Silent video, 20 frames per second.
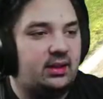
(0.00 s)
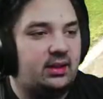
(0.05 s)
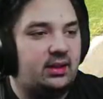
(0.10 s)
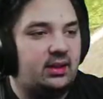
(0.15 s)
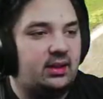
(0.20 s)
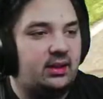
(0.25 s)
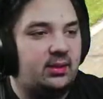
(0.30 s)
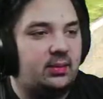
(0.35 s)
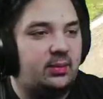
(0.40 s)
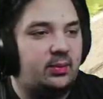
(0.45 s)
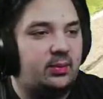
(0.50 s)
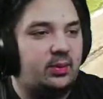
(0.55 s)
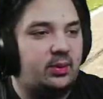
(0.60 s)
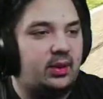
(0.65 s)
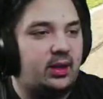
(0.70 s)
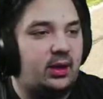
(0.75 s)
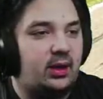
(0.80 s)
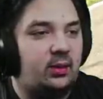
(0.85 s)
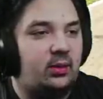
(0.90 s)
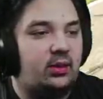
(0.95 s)
Um,
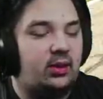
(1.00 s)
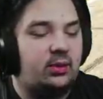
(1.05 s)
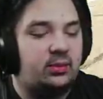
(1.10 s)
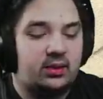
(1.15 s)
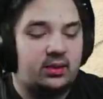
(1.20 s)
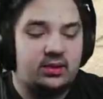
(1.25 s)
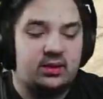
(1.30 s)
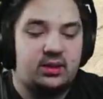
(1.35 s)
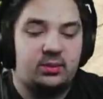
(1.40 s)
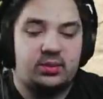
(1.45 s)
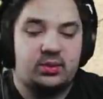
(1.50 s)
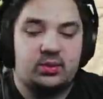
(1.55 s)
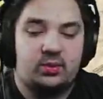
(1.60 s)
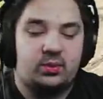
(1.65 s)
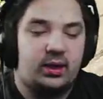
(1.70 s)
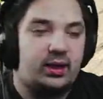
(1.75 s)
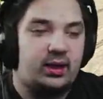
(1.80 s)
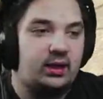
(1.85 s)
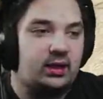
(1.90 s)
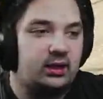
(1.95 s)
I don't think Rusty was
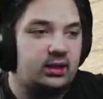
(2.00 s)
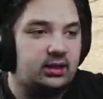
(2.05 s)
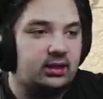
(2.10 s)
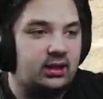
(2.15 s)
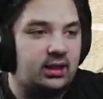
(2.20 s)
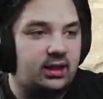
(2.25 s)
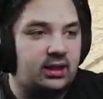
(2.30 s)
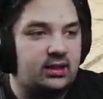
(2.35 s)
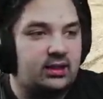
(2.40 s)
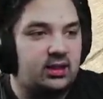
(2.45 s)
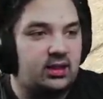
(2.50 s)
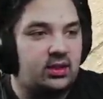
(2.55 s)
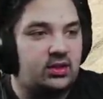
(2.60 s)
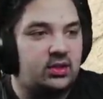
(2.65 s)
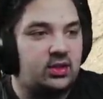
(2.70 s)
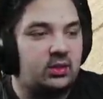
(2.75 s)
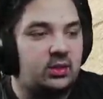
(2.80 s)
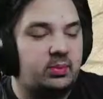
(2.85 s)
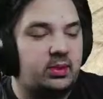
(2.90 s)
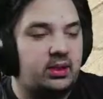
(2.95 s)
aware. I guess he
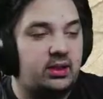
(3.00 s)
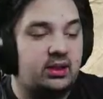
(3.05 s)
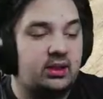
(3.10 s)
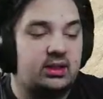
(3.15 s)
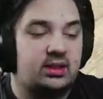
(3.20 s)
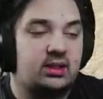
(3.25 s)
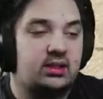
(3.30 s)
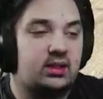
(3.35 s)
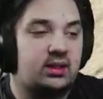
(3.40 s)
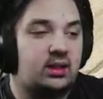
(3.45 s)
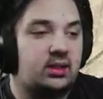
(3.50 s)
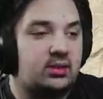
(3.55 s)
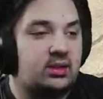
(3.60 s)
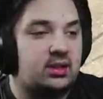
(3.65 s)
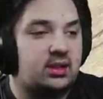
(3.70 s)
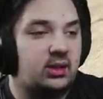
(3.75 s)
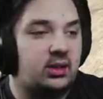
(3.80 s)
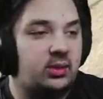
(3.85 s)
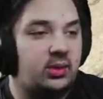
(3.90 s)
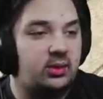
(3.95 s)
should have been considering how
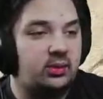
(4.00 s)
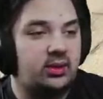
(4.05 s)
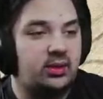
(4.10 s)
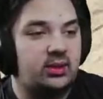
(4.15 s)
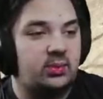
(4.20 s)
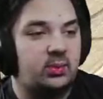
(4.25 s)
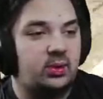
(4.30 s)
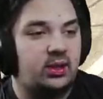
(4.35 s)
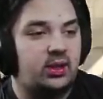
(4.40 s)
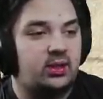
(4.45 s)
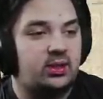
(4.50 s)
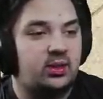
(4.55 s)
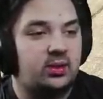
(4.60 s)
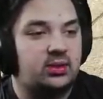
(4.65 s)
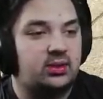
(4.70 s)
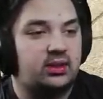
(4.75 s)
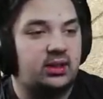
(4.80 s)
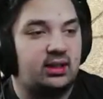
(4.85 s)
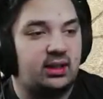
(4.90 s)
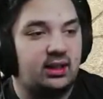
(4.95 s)
slow he was, but he
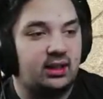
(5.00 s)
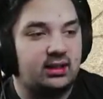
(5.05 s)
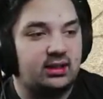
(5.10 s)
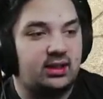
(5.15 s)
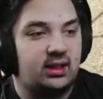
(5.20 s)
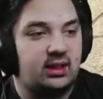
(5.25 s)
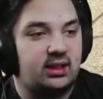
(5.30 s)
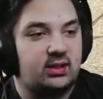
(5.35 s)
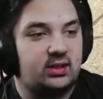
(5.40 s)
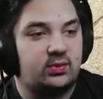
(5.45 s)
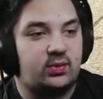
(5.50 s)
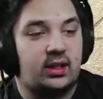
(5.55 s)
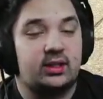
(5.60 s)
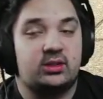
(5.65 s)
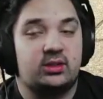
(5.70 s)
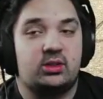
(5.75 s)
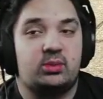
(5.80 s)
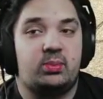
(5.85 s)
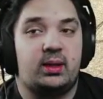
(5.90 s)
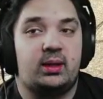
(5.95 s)
chose to not take his
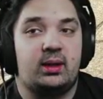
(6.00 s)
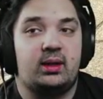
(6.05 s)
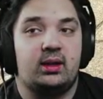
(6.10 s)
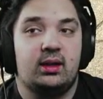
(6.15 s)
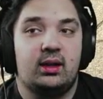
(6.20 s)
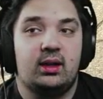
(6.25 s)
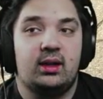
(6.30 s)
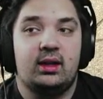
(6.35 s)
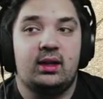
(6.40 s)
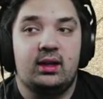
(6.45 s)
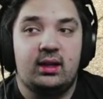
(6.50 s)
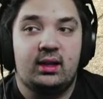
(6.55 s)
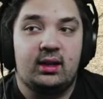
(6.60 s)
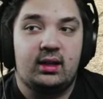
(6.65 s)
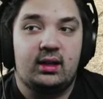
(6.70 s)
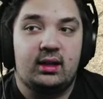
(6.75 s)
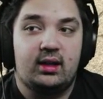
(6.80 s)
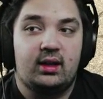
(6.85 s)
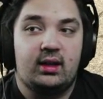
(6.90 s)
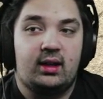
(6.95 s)
fast repair.
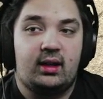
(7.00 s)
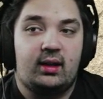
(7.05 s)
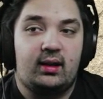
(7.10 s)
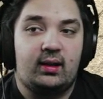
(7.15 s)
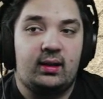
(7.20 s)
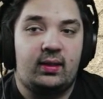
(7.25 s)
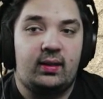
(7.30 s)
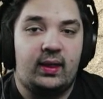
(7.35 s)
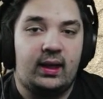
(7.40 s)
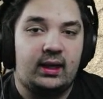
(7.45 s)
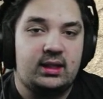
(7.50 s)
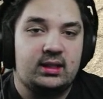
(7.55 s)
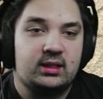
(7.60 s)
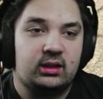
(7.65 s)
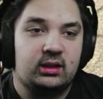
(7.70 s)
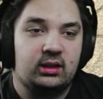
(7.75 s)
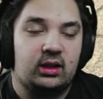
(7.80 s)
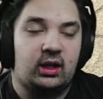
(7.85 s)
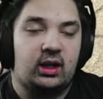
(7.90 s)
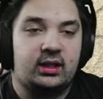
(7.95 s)
And then he's
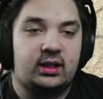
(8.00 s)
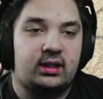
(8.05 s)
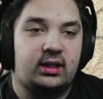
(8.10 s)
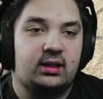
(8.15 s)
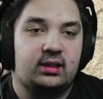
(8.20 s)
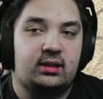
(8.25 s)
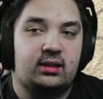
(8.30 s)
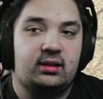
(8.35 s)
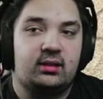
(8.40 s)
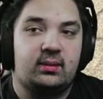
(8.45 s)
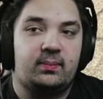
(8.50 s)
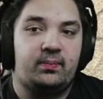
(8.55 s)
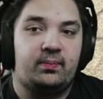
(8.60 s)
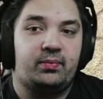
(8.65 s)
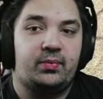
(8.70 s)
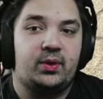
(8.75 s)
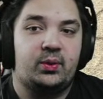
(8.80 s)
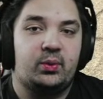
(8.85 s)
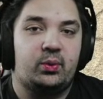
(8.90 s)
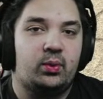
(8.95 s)
locked in.
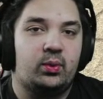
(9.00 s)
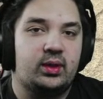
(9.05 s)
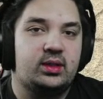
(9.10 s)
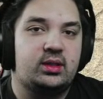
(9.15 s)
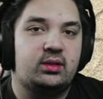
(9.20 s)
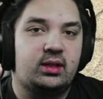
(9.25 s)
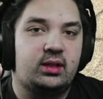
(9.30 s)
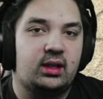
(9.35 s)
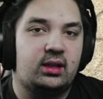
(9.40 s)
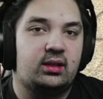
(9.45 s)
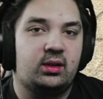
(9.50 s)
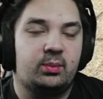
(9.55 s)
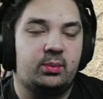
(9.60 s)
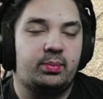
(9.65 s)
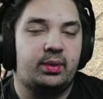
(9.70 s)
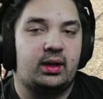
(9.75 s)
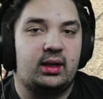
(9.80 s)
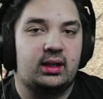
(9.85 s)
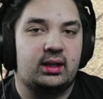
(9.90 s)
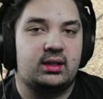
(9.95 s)
Once you get in your
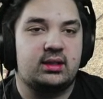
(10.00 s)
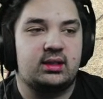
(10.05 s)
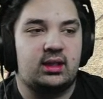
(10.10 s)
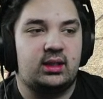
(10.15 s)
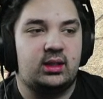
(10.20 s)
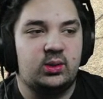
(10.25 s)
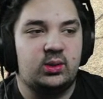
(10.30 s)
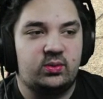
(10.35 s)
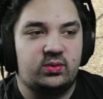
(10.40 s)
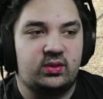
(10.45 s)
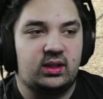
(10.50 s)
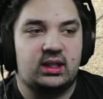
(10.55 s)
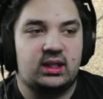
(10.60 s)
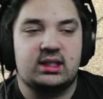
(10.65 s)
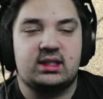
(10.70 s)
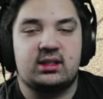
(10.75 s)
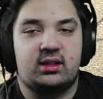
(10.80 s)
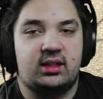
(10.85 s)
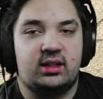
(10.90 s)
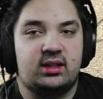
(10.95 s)
box and you have
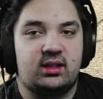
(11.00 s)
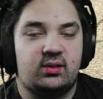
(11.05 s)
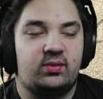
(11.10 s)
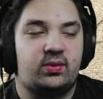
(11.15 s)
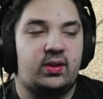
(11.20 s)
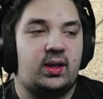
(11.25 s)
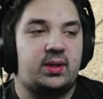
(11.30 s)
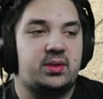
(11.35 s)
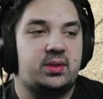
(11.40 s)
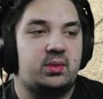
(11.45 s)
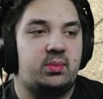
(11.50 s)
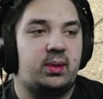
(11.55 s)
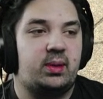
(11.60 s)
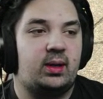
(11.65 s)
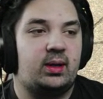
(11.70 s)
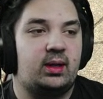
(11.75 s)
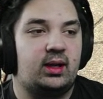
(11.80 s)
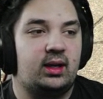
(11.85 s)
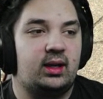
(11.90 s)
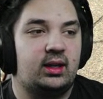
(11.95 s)
not selected a fast
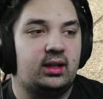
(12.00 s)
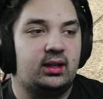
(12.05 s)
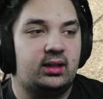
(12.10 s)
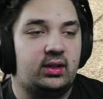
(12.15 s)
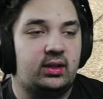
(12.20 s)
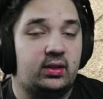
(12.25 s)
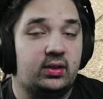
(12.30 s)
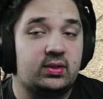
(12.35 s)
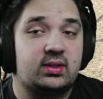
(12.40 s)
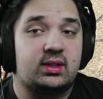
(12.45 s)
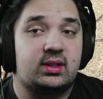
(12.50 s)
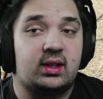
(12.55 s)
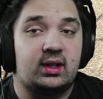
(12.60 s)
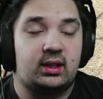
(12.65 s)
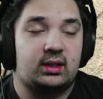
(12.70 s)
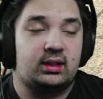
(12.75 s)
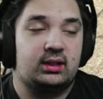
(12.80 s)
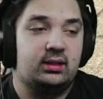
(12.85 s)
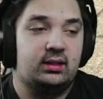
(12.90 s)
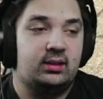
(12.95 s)
repair, you're stuck.